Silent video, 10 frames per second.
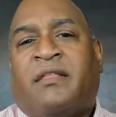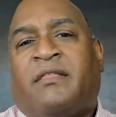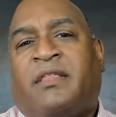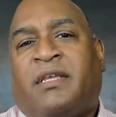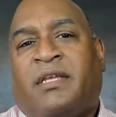
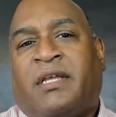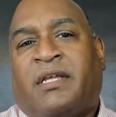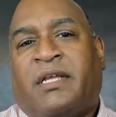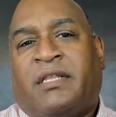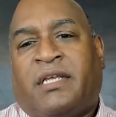
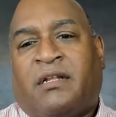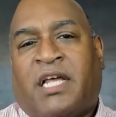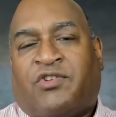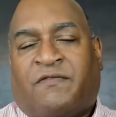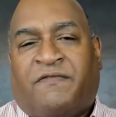the the
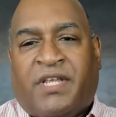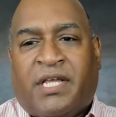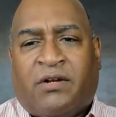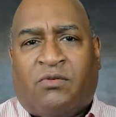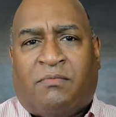electric
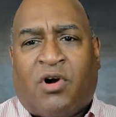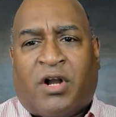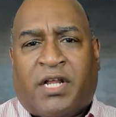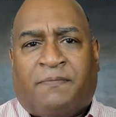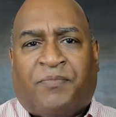vehicle
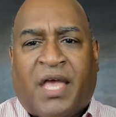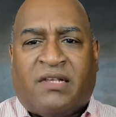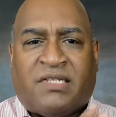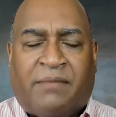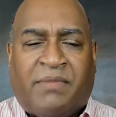market
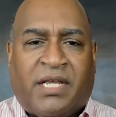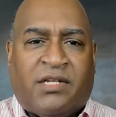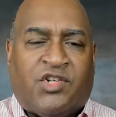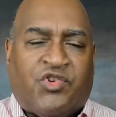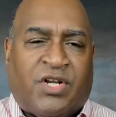as they
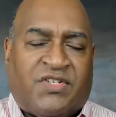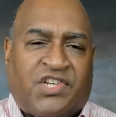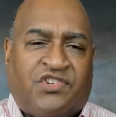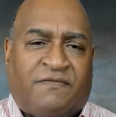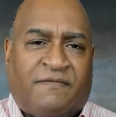began to
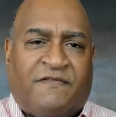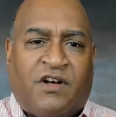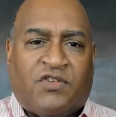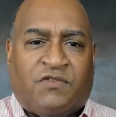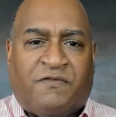transition from
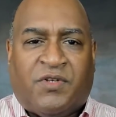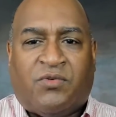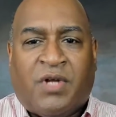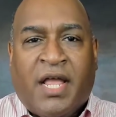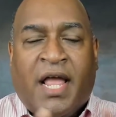fossil
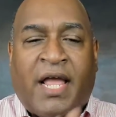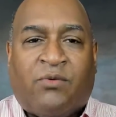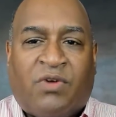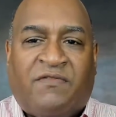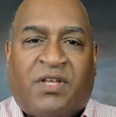fuel
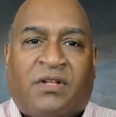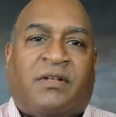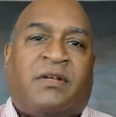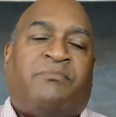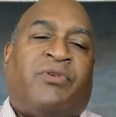and
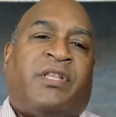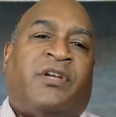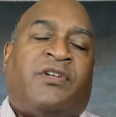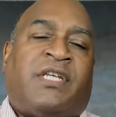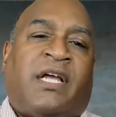Rivian could bring
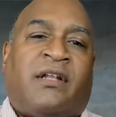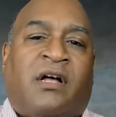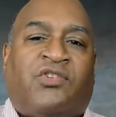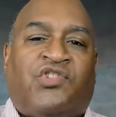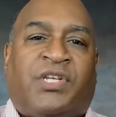their
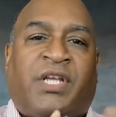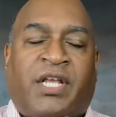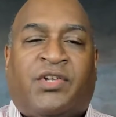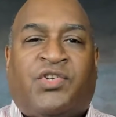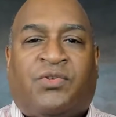technology
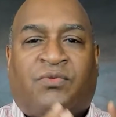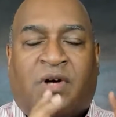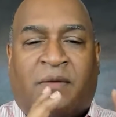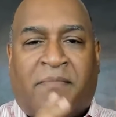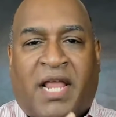
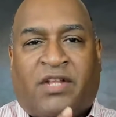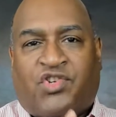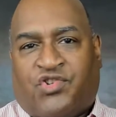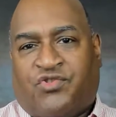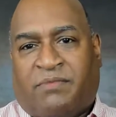into a
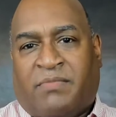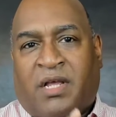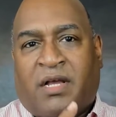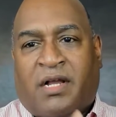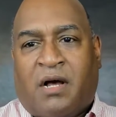mainstream
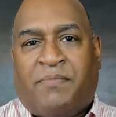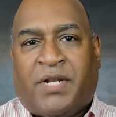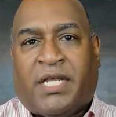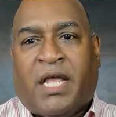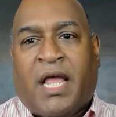company